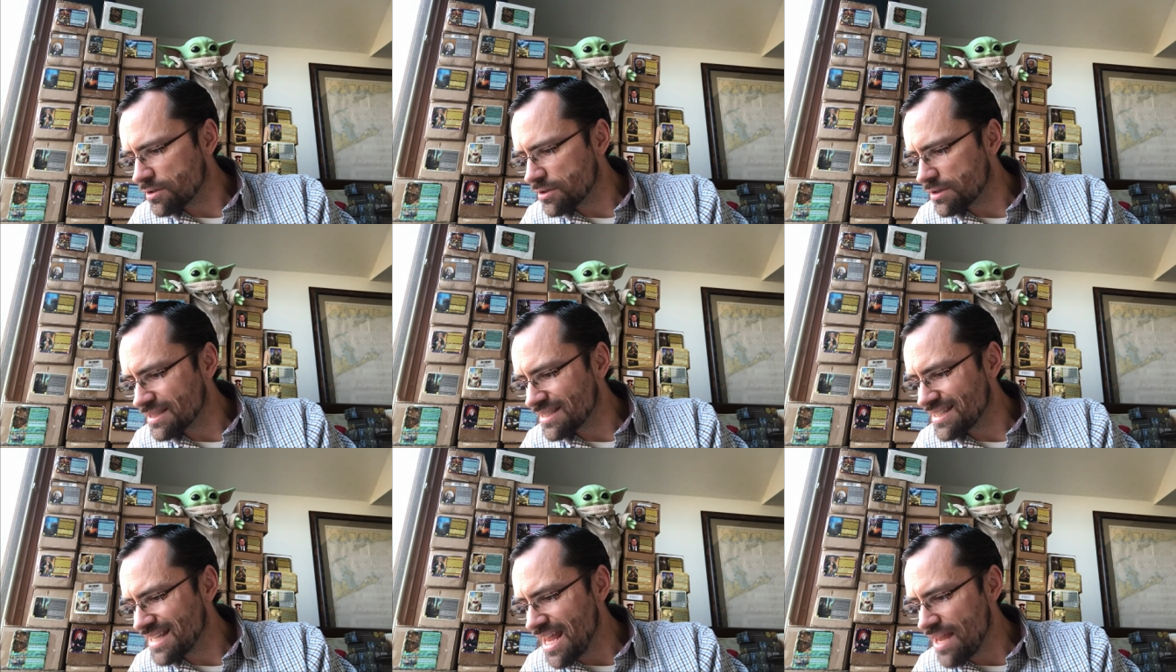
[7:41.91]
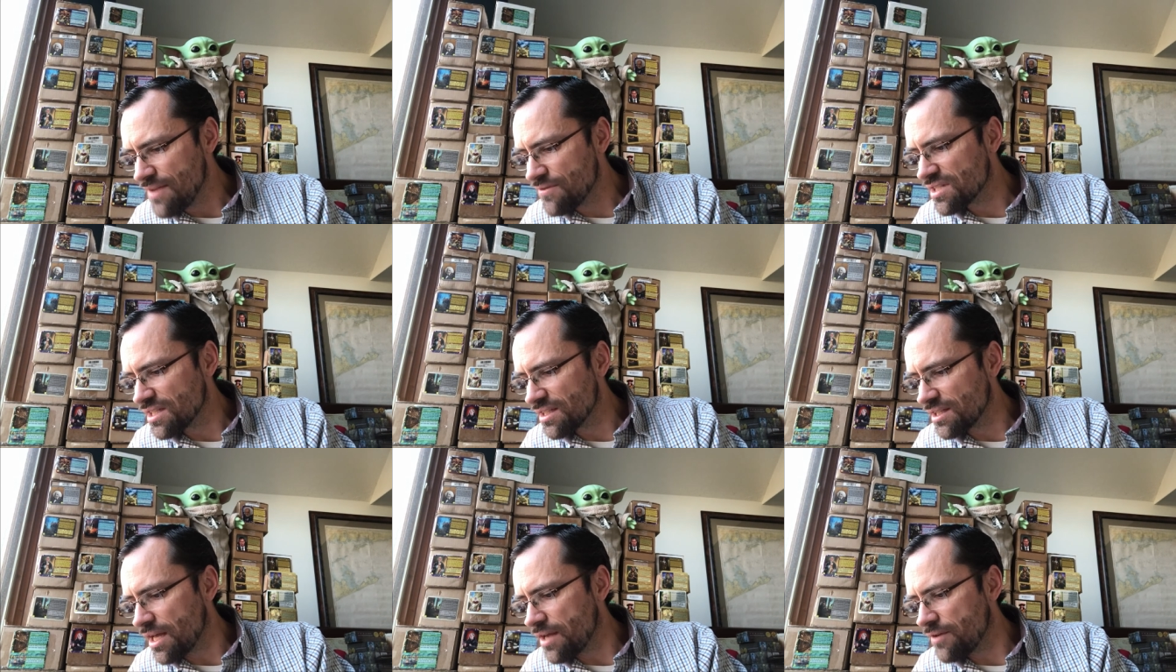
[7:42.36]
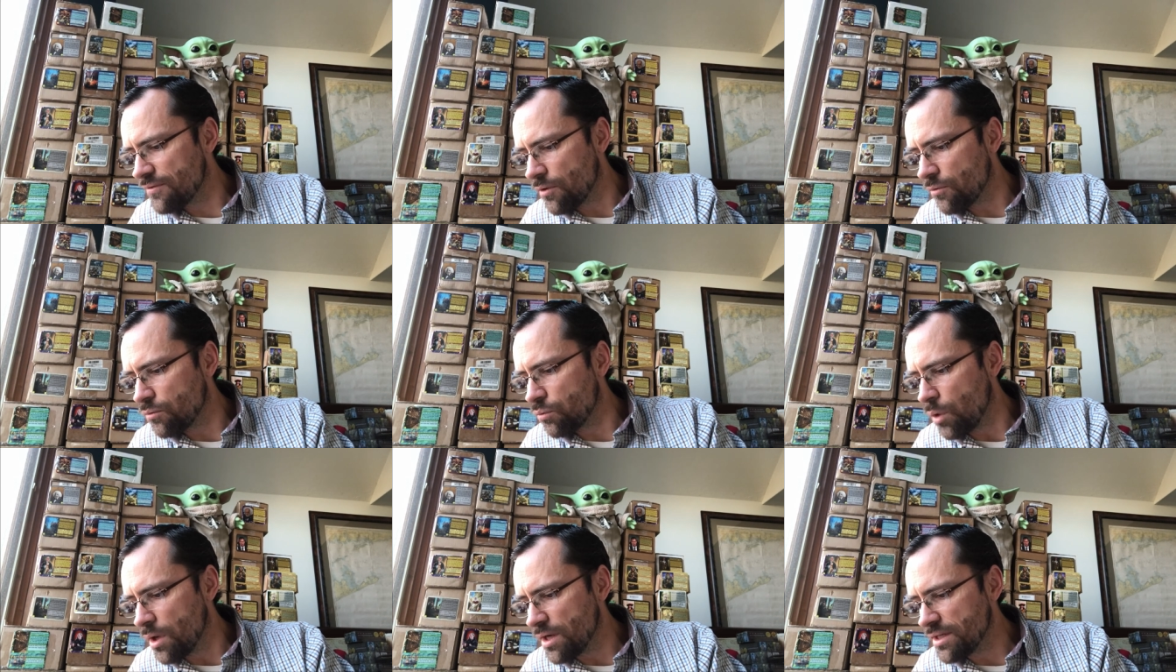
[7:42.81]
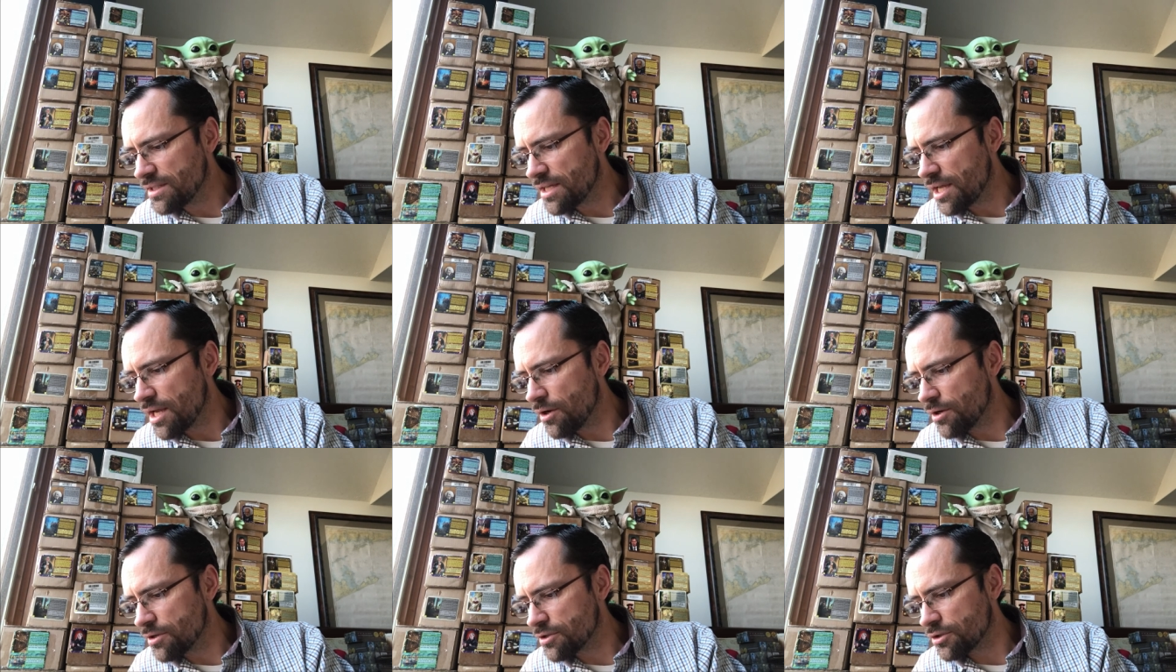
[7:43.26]
saves the life of one
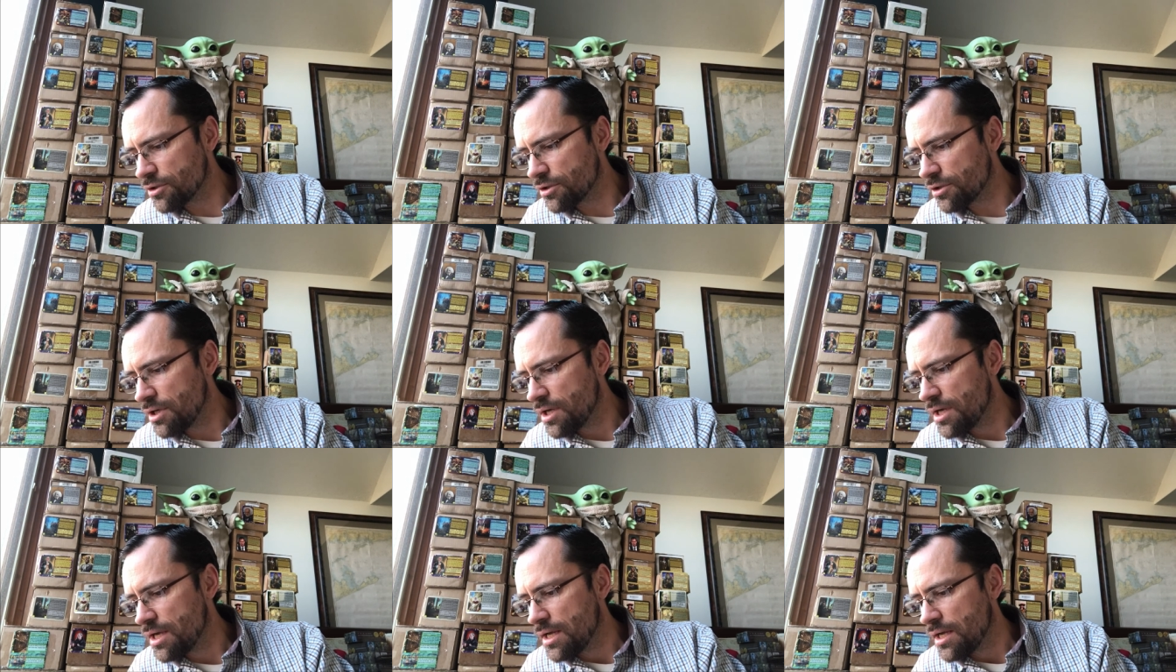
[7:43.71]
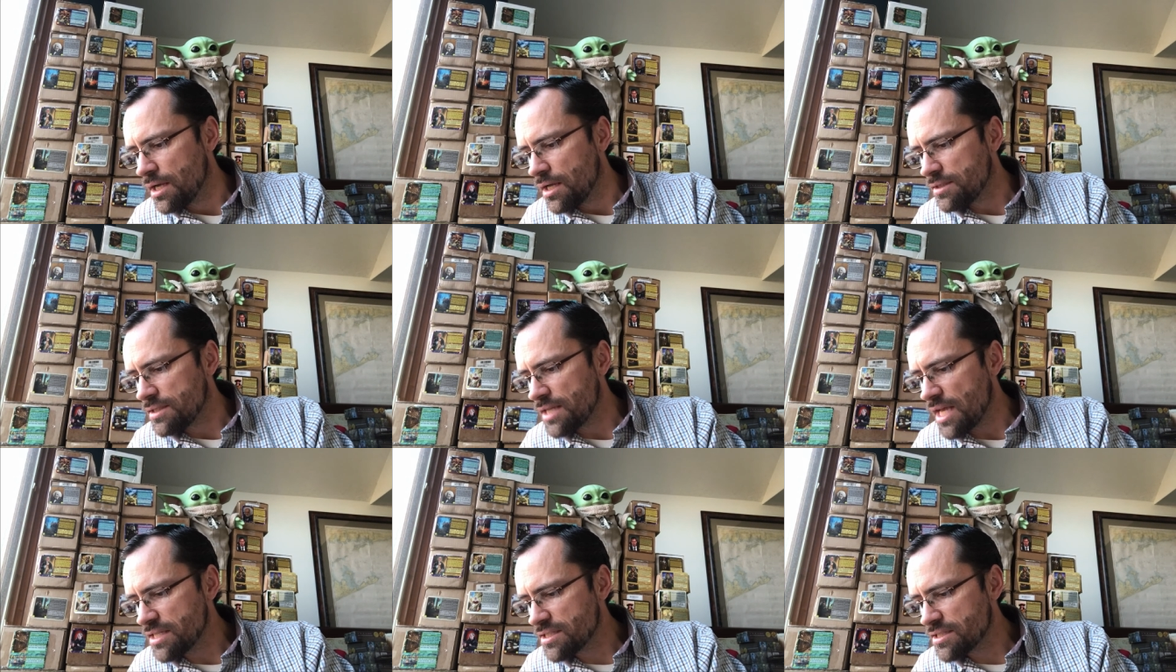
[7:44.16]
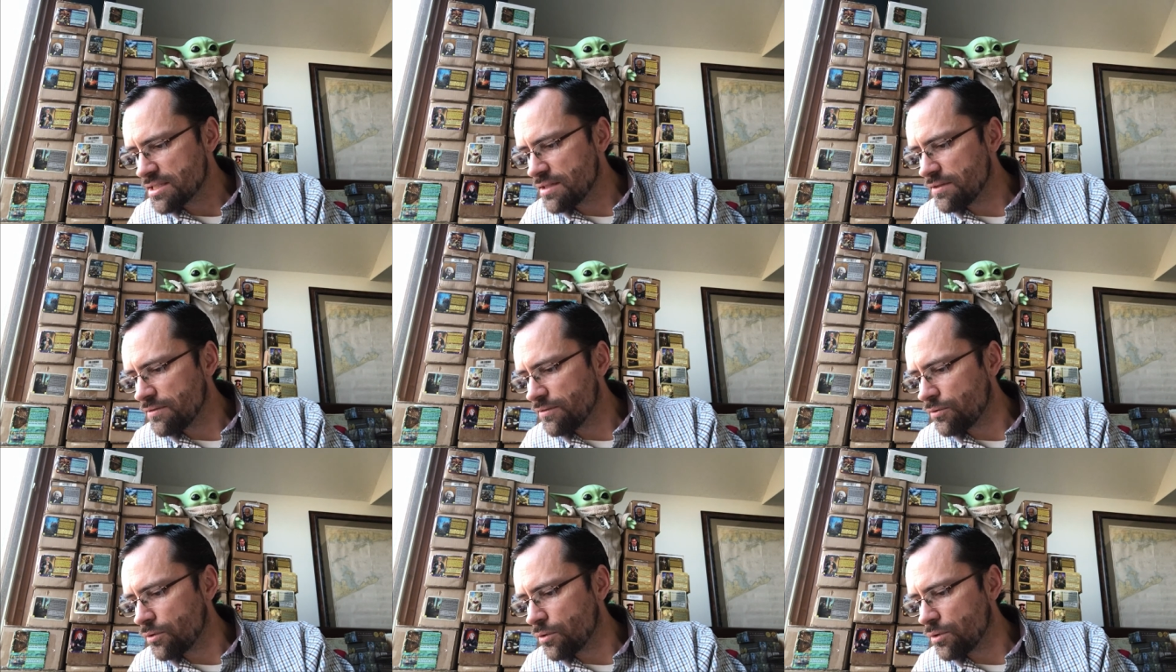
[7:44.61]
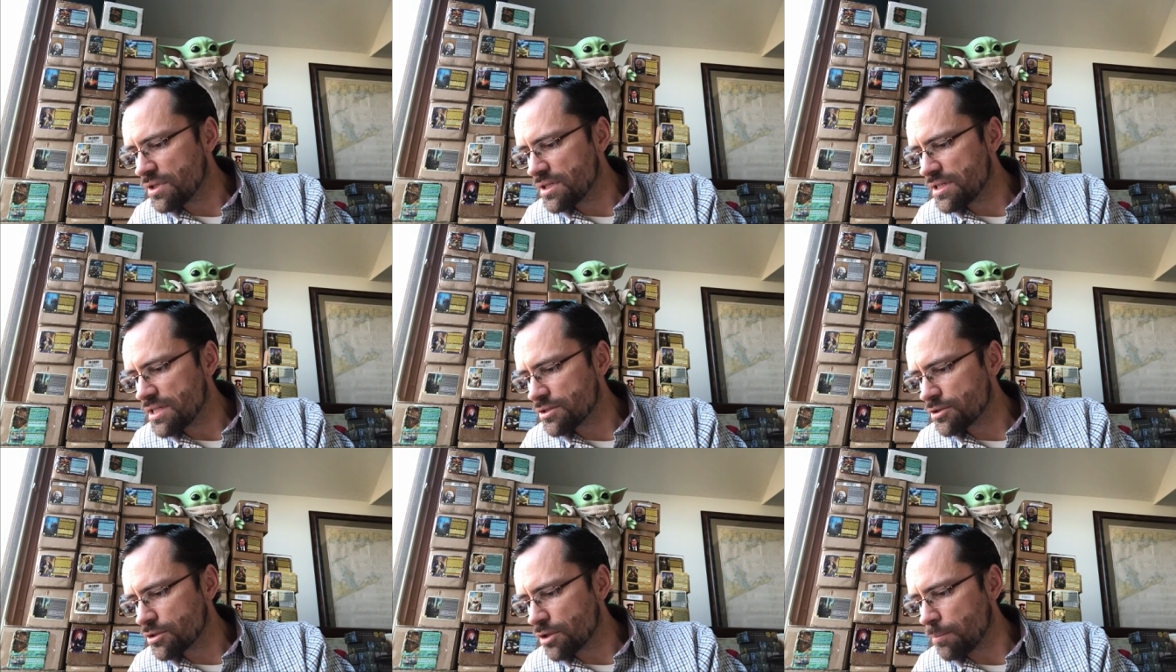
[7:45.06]
character destined for the
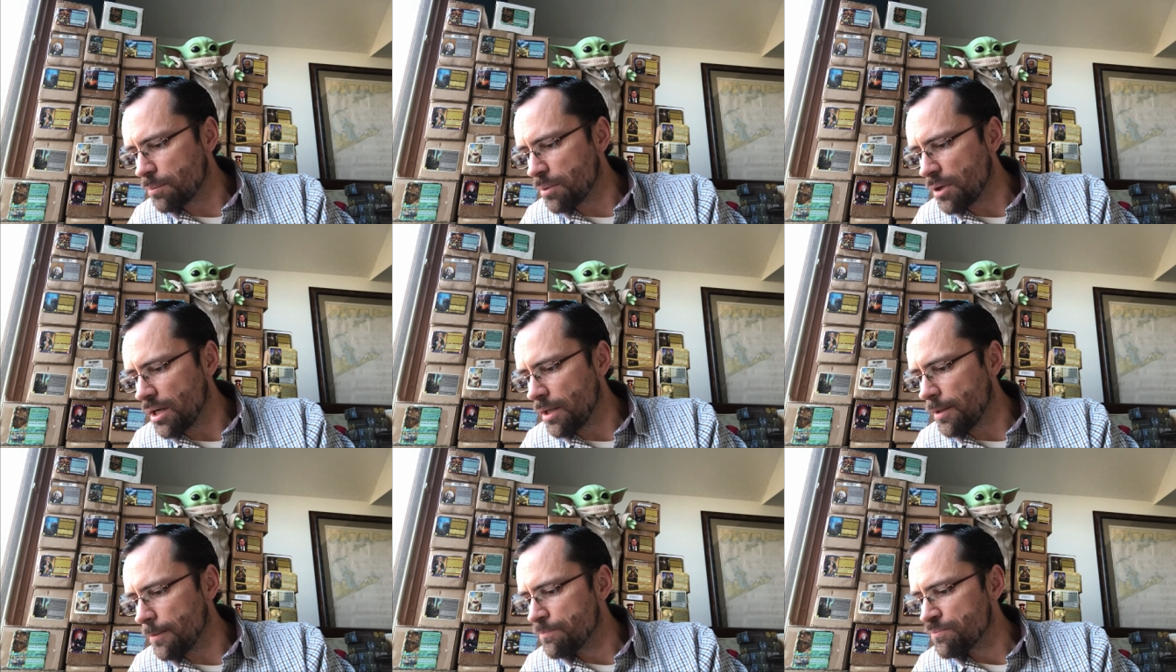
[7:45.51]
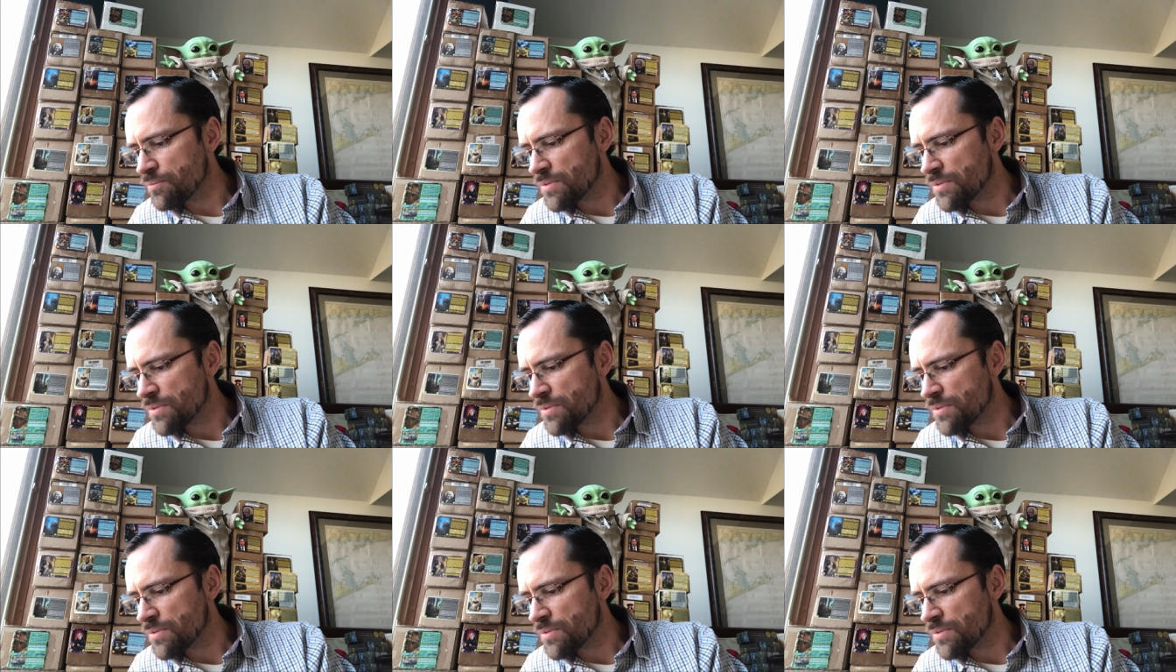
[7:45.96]
discard pile.